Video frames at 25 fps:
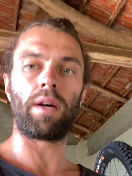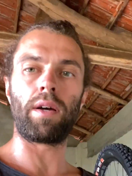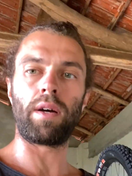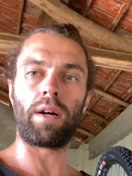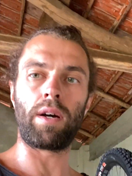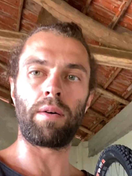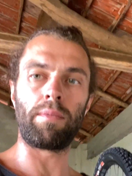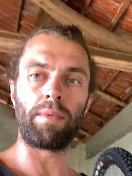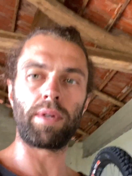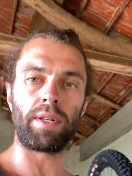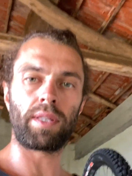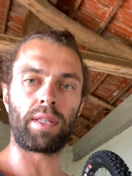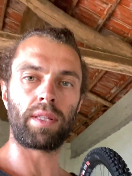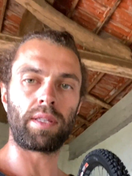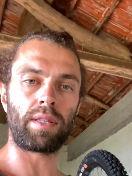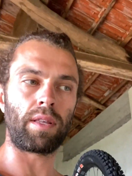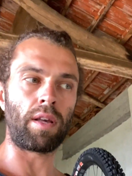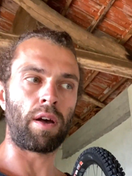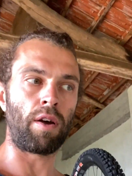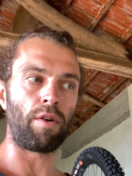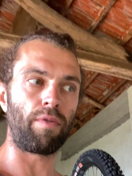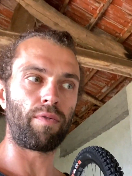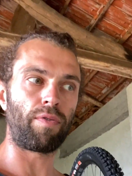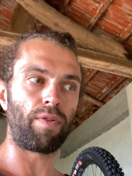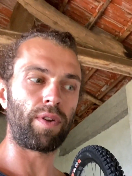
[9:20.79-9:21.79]
I'm going to
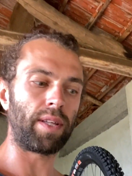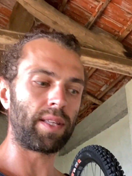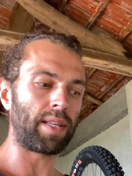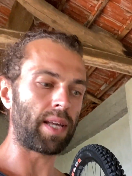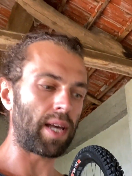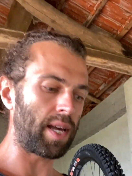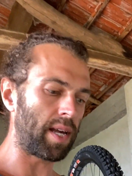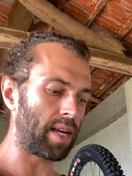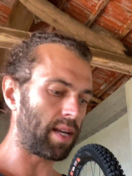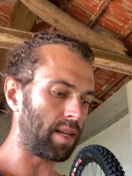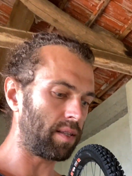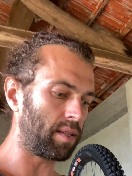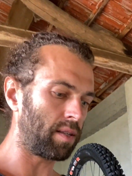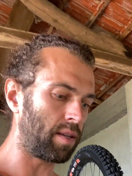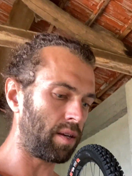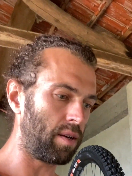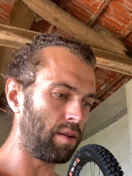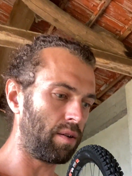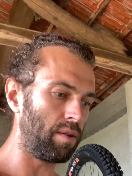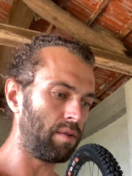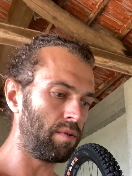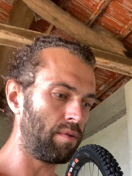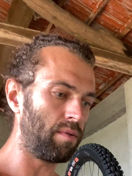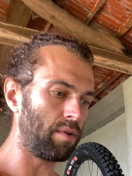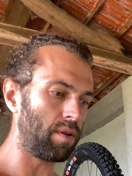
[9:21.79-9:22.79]
hopefully take it
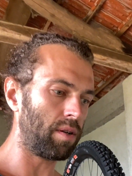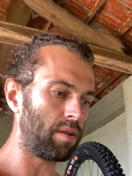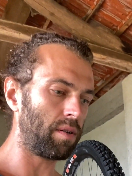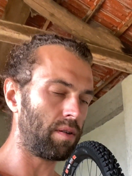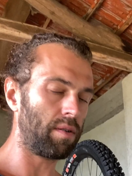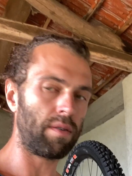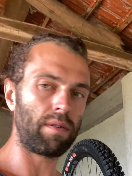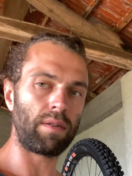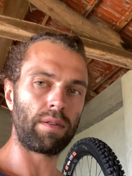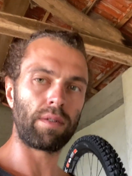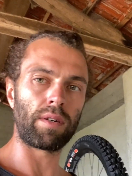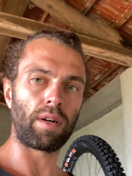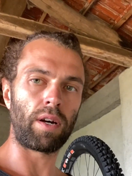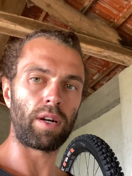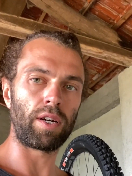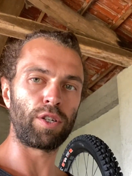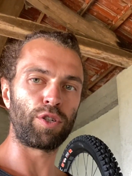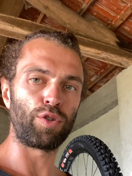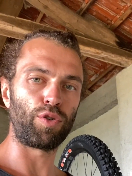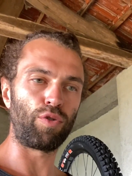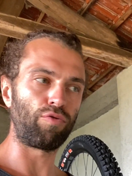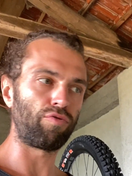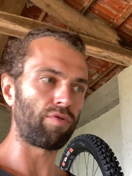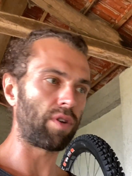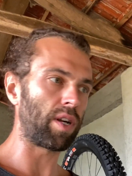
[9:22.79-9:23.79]
to
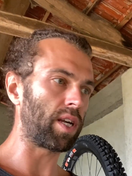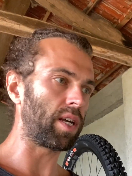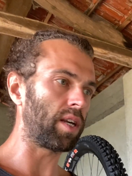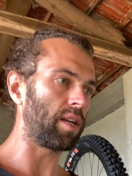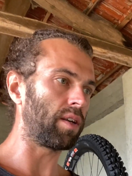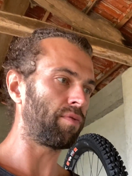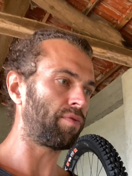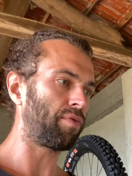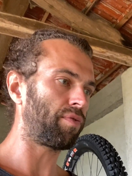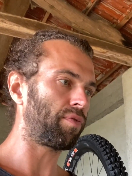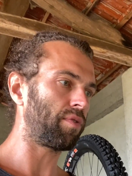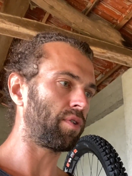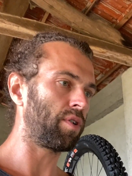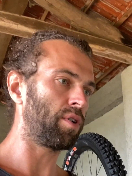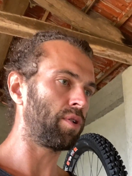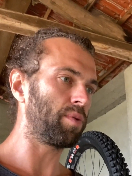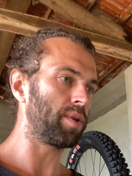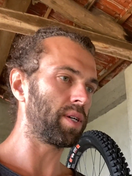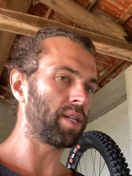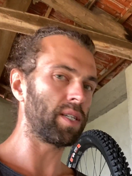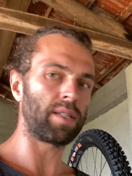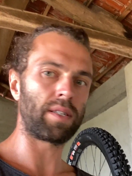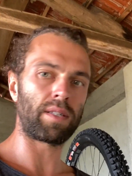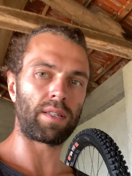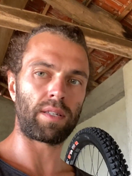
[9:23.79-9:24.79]
Nigel Reeve, who
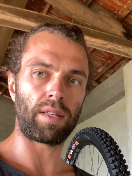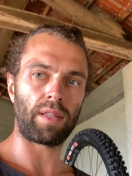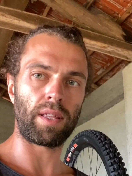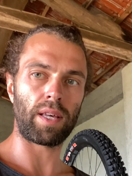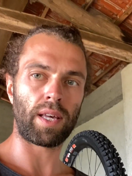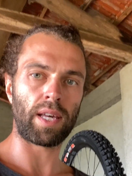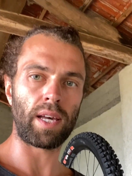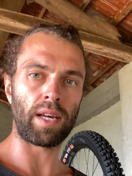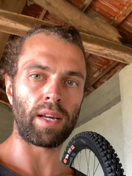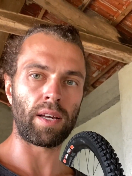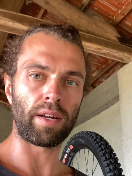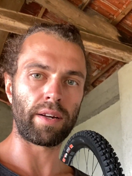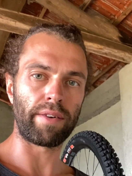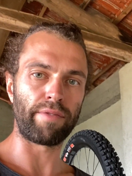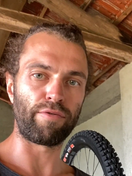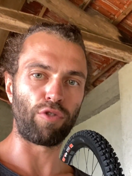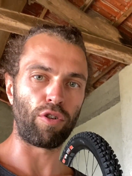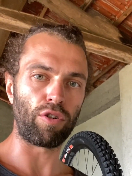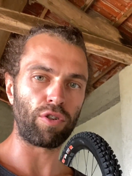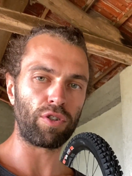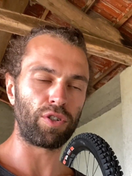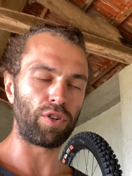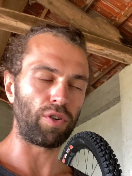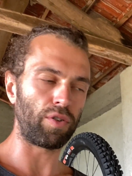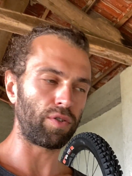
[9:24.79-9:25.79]
is the king of
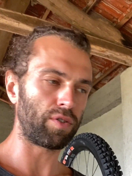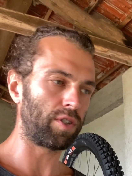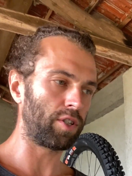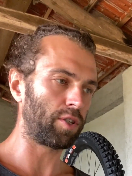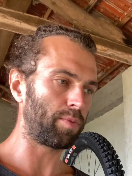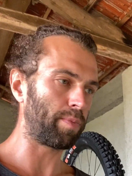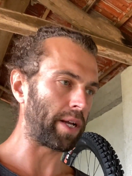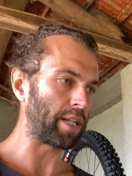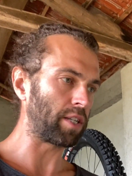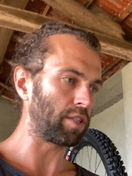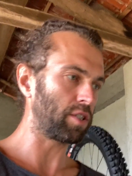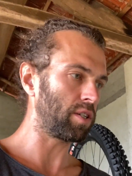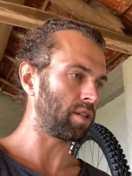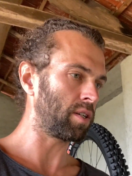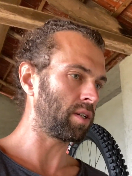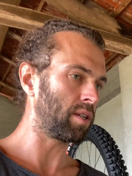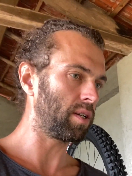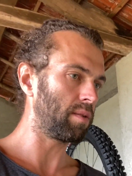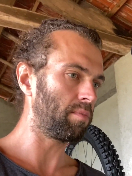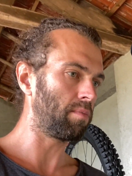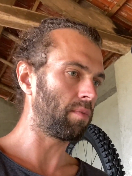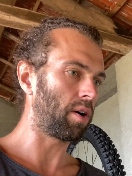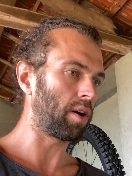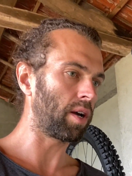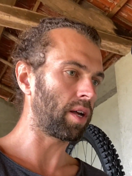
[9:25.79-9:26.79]
RockShox suspension in
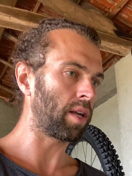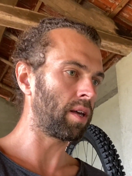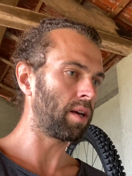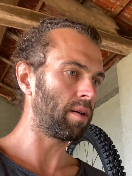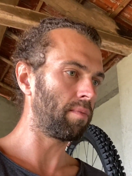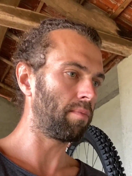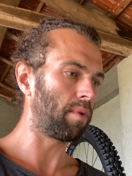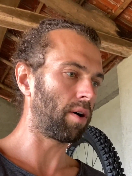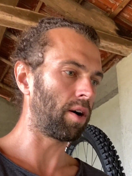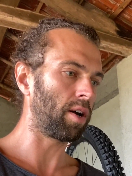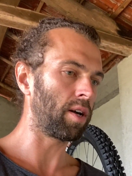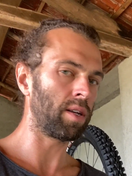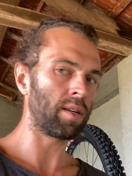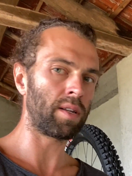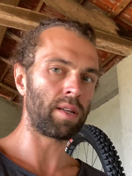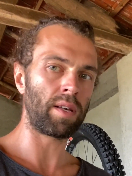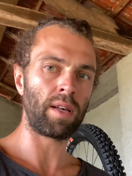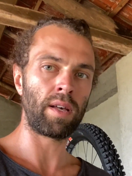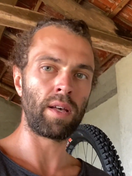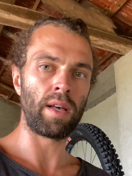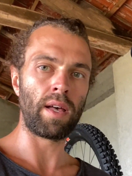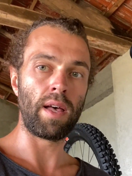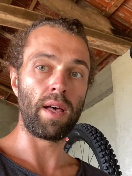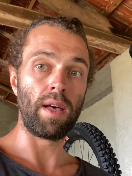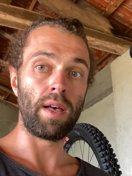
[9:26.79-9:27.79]
my mind,
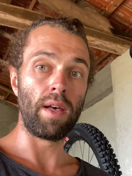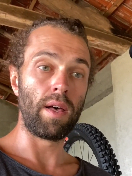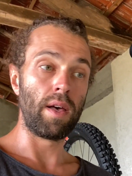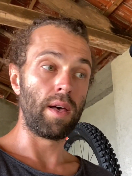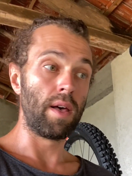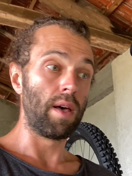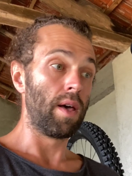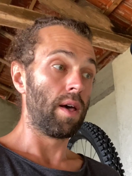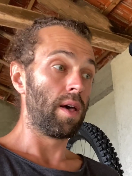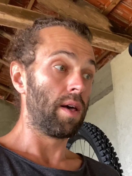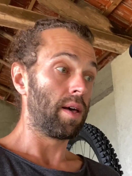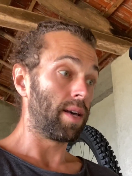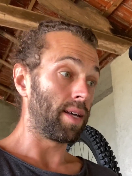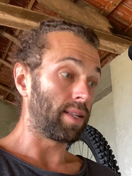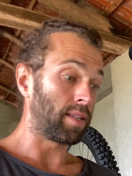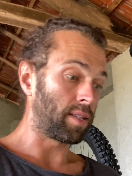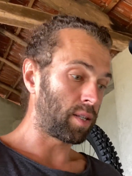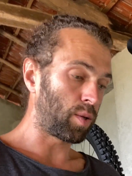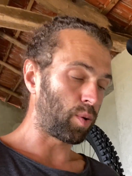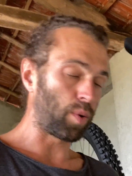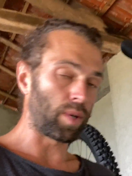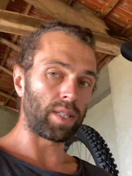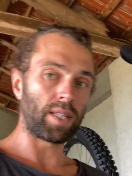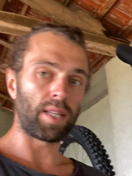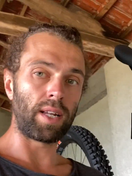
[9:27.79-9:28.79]
in
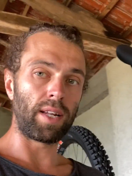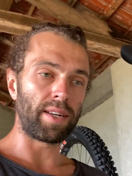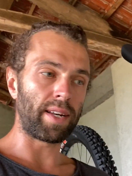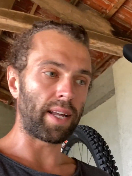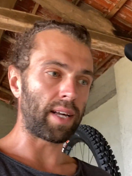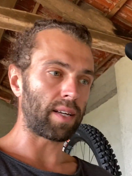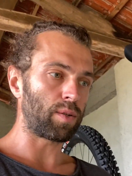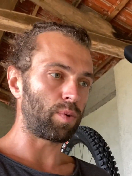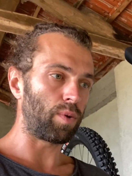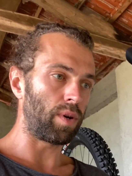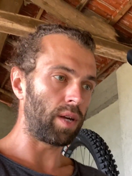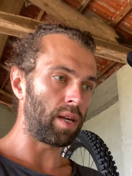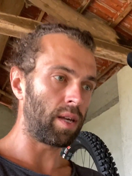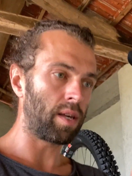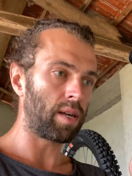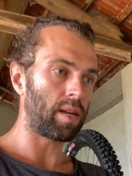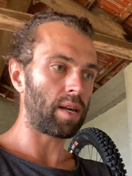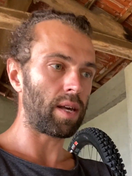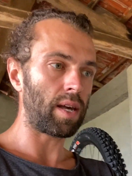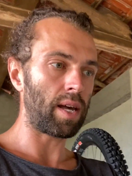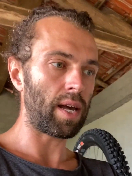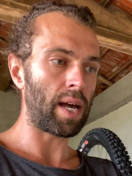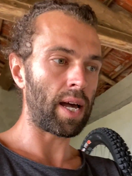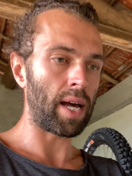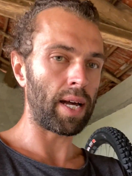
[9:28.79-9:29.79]
Switzerland next week,
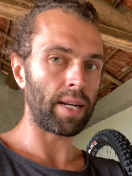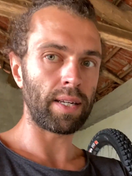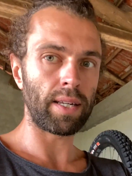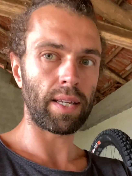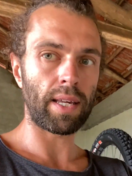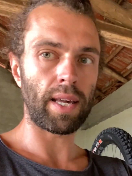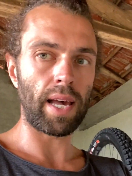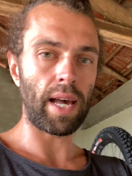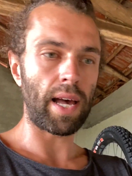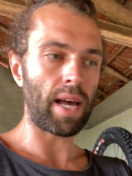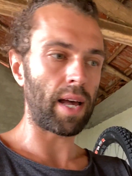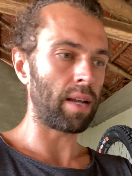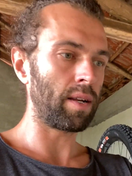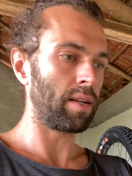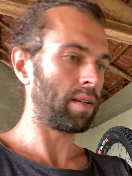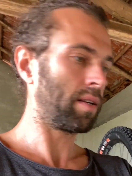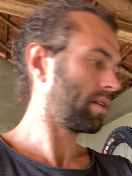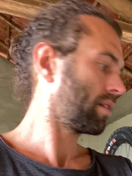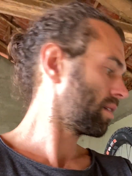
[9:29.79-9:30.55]
and get